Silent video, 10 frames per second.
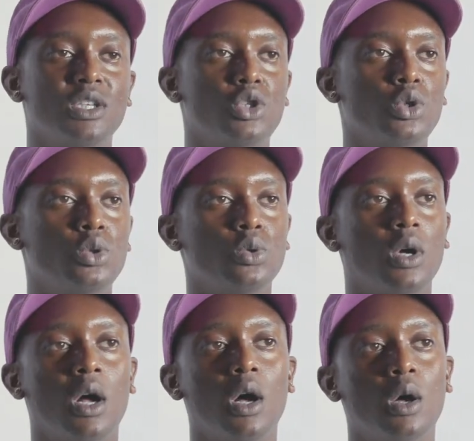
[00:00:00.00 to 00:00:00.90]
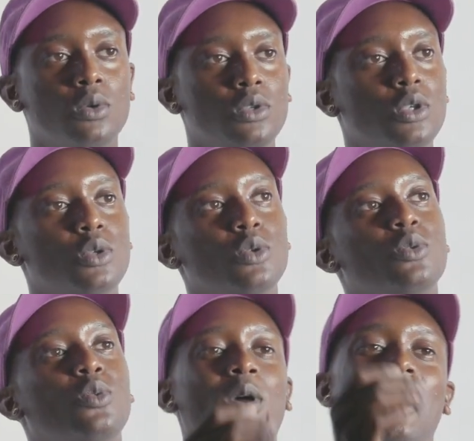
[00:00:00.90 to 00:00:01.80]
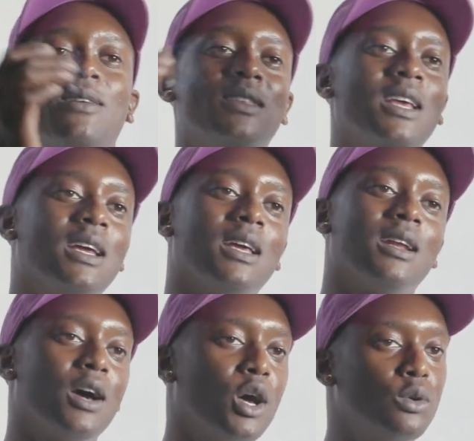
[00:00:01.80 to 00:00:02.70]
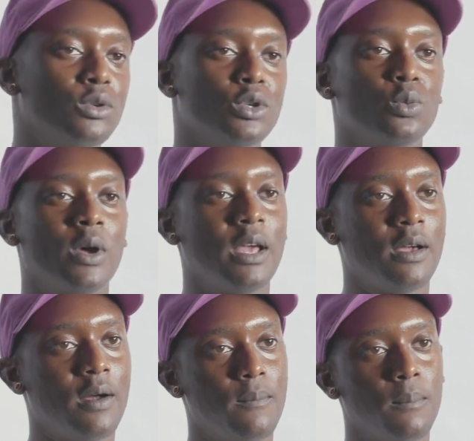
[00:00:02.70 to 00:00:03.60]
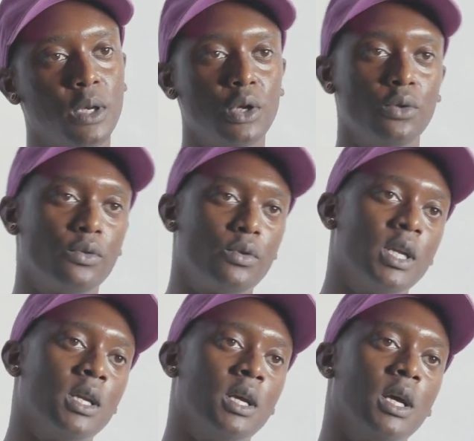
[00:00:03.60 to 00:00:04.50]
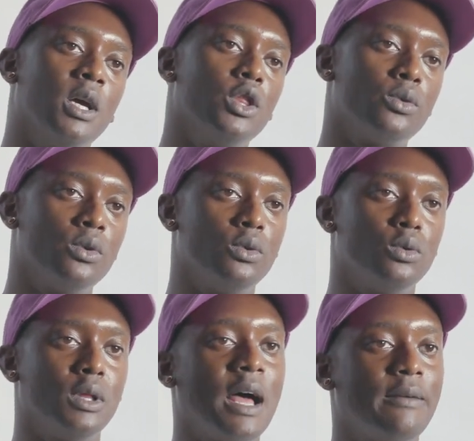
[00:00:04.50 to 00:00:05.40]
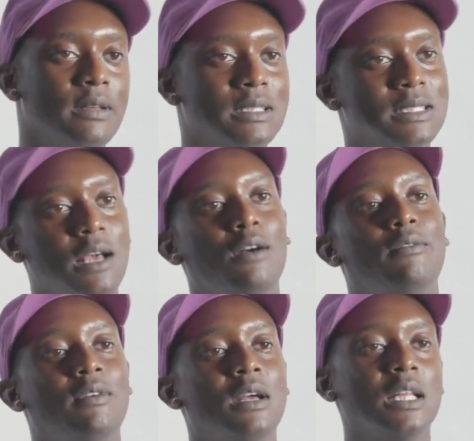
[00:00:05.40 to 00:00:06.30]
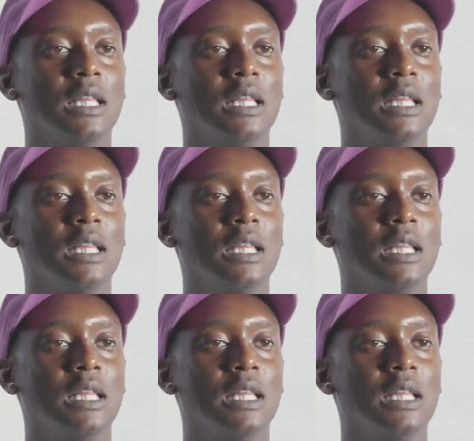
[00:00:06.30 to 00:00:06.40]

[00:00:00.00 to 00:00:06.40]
to a whole new way of thinking, a whole new way of maneuvering through life itself,